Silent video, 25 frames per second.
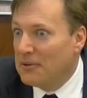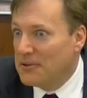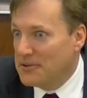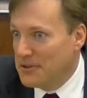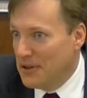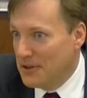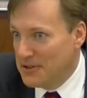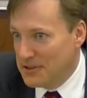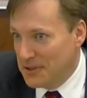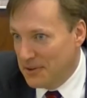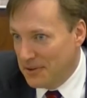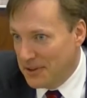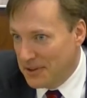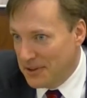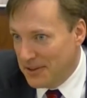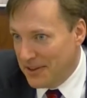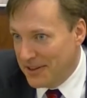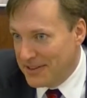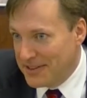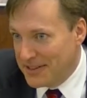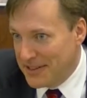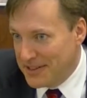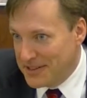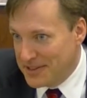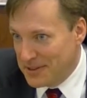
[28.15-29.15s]
was also a
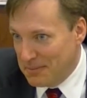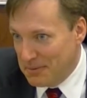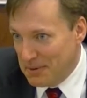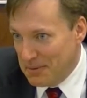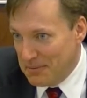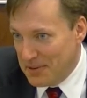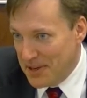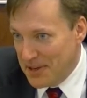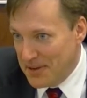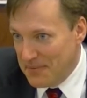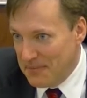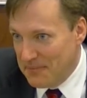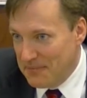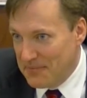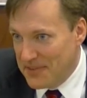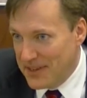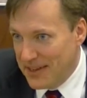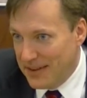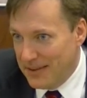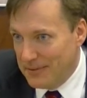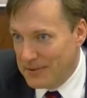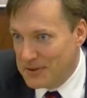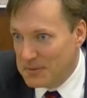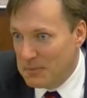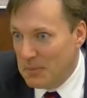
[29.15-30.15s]
United States diplomat. I
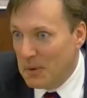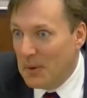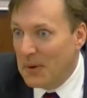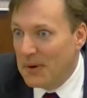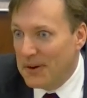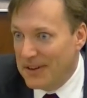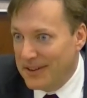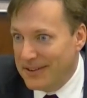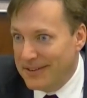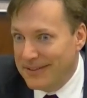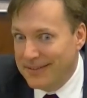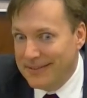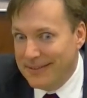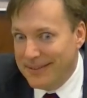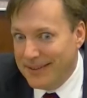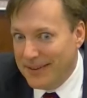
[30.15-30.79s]
uh, was born